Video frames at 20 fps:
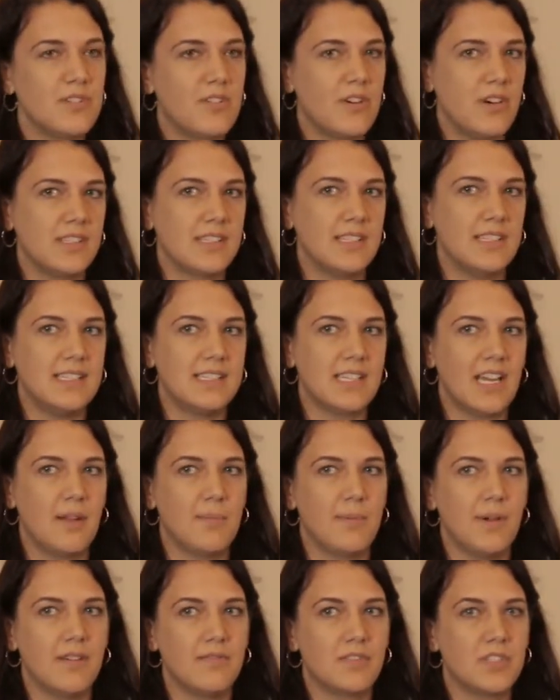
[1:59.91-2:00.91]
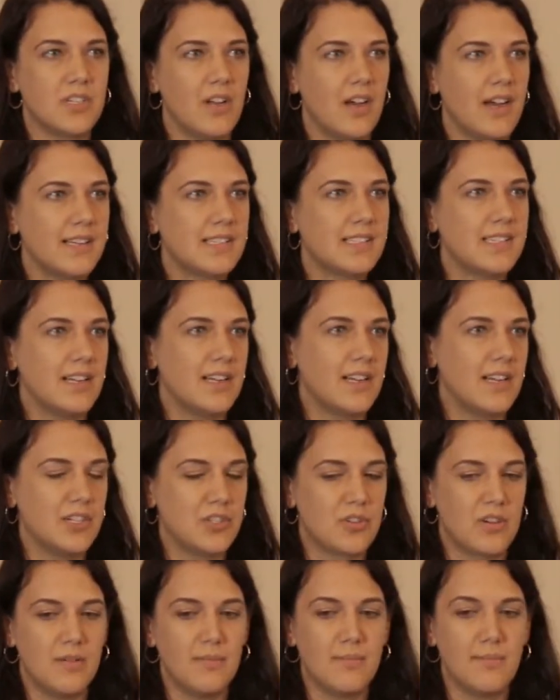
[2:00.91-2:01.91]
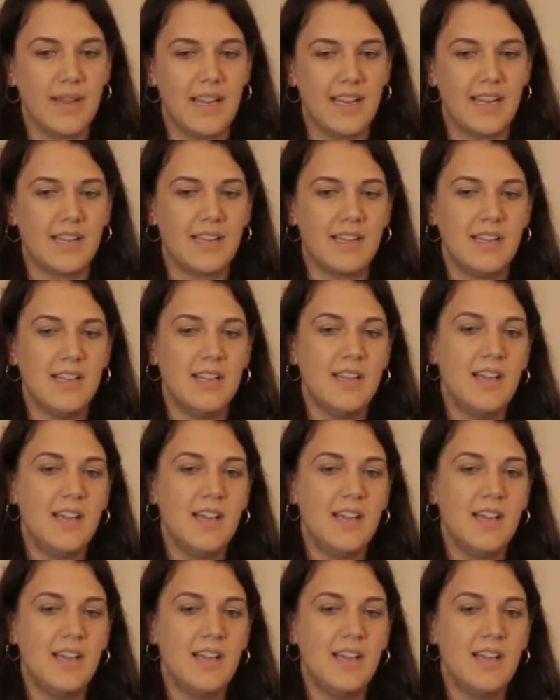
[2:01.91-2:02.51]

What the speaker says: across any type of shocks that a country may